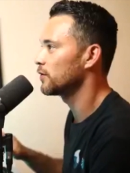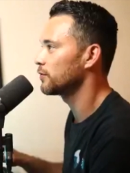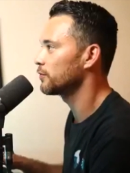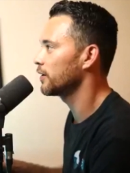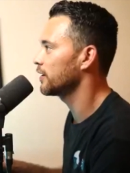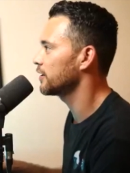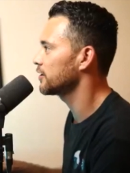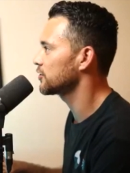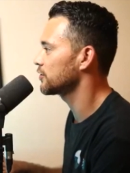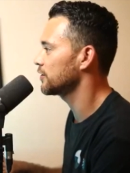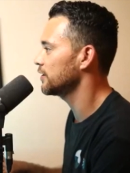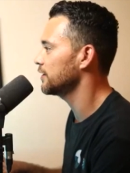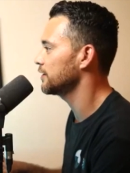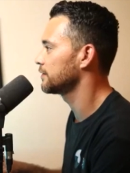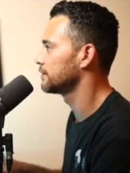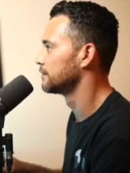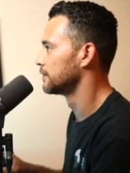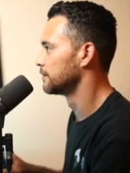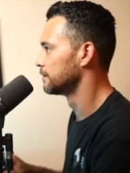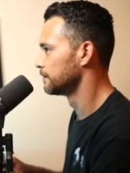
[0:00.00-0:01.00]
to trade.
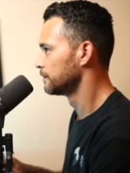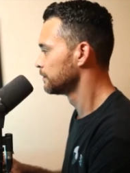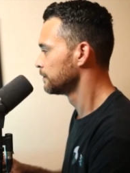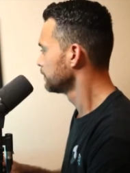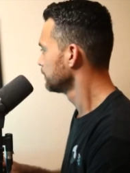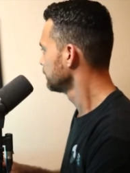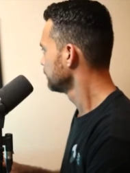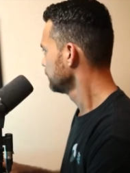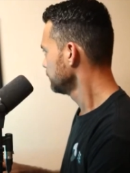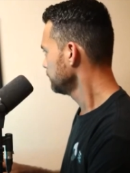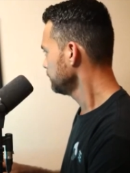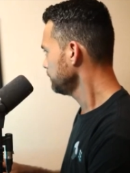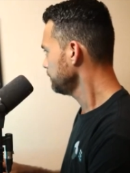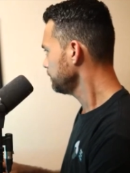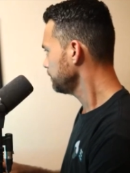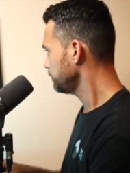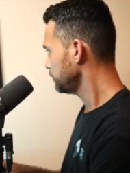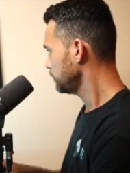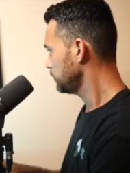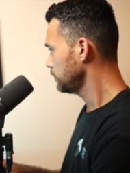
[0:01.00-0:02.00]
Call it a
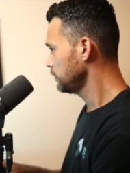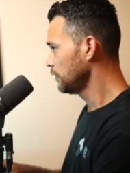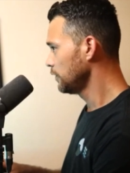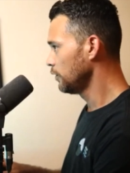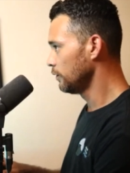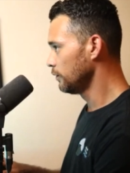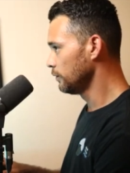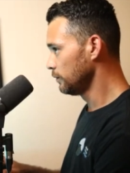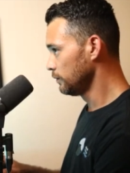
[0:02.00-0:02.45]
day. I